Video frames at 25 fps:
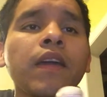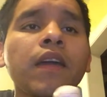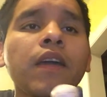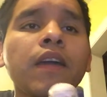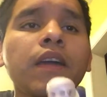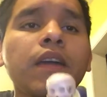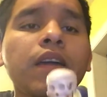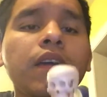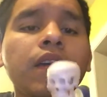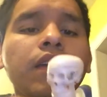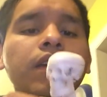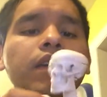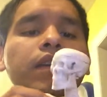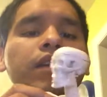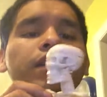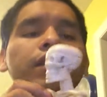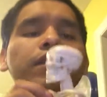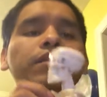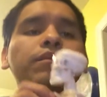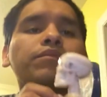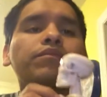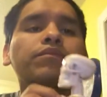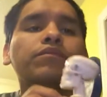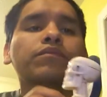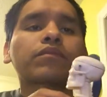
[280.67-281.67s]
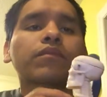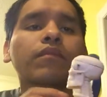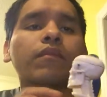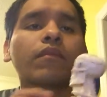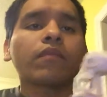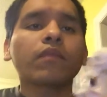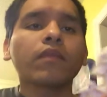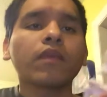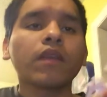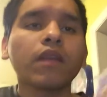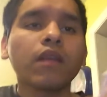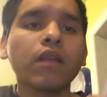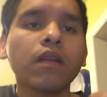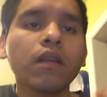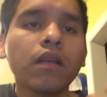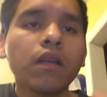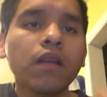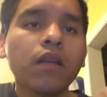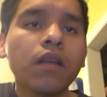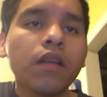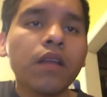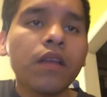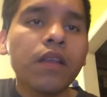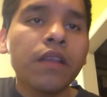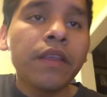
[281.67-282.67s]
And
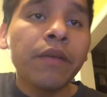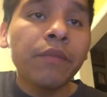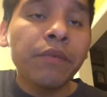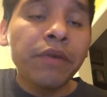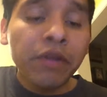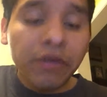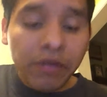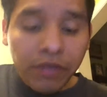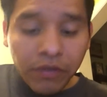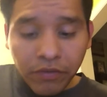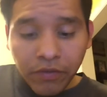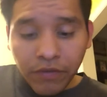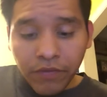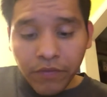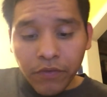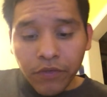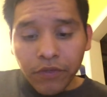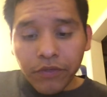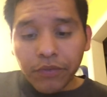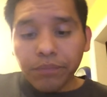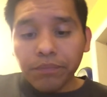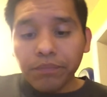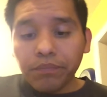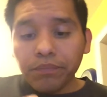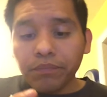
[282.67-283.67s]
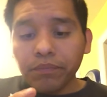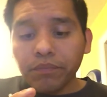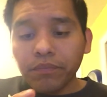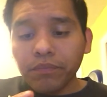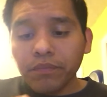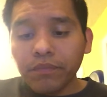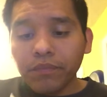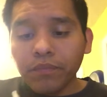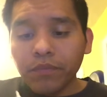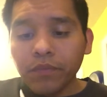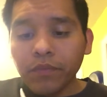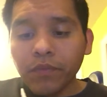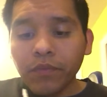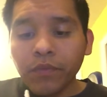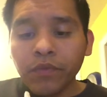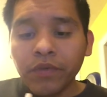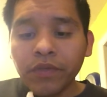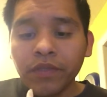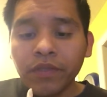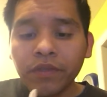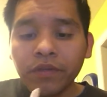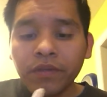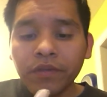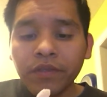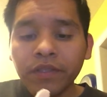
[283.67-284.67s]
then we go into the foot,
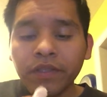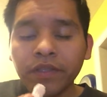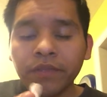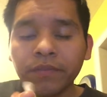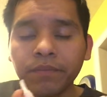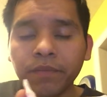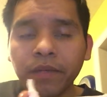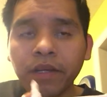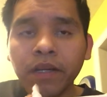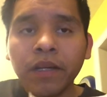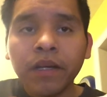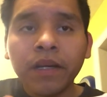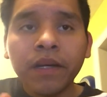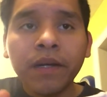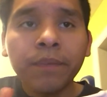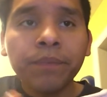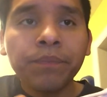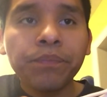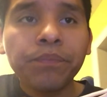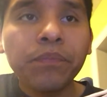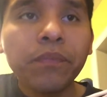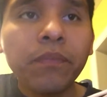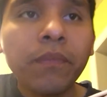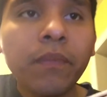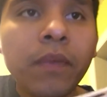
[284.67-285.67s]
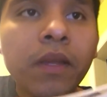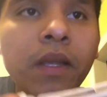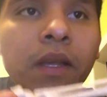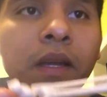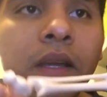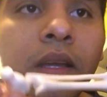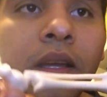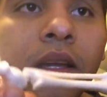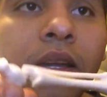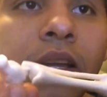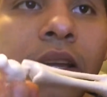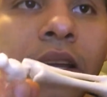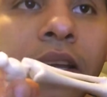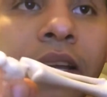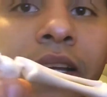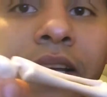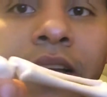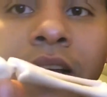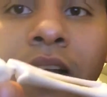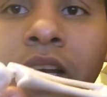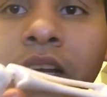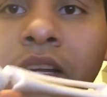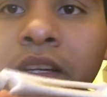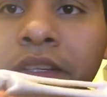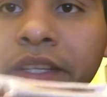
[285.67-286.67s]
where the
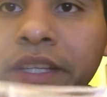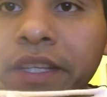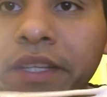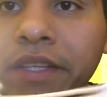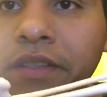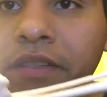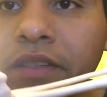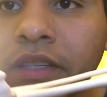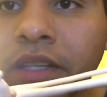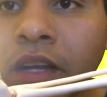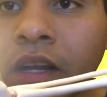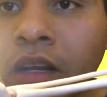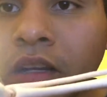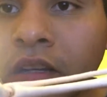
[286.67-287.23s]
calcaneus